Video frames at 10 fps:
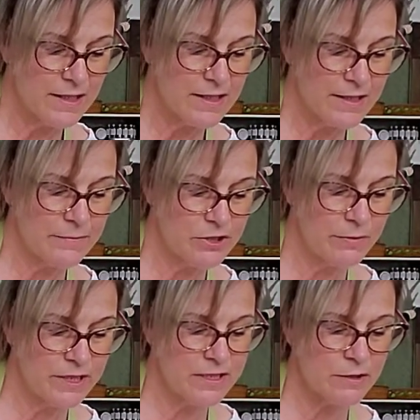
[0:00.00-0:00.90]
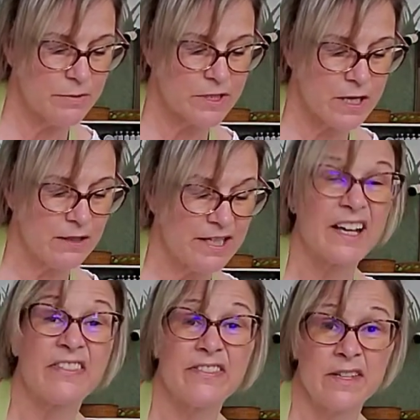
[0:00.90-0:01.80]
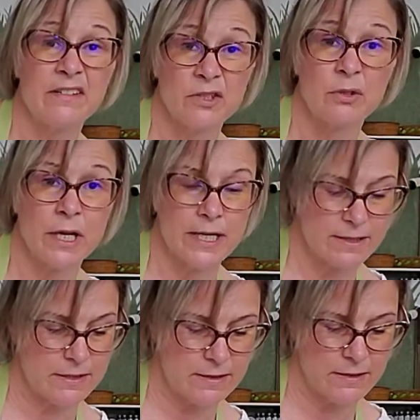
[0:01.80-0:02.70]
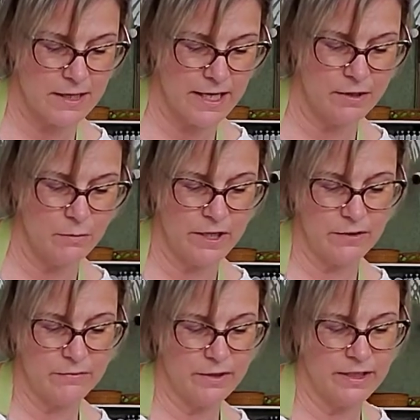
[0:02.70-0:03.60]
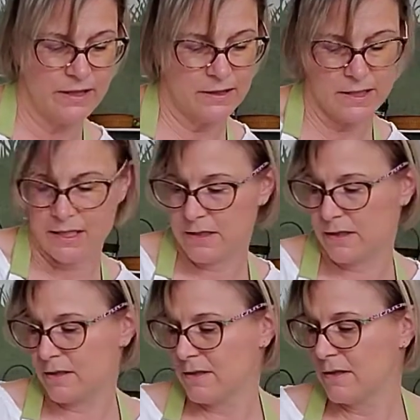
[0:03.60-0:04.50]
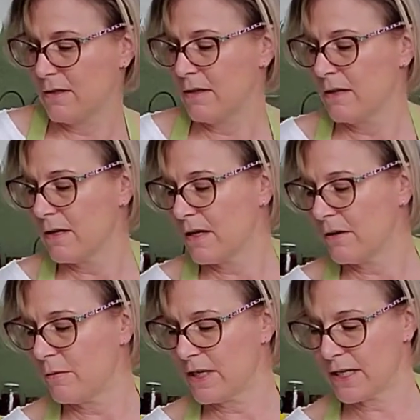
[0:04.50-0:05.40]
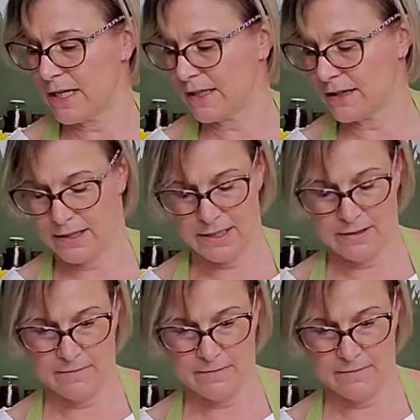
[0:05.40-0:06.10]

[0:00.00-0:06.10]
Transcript: I'm doing this to what's called like a thin trace. I don't want it really thick. I want it kind of thin.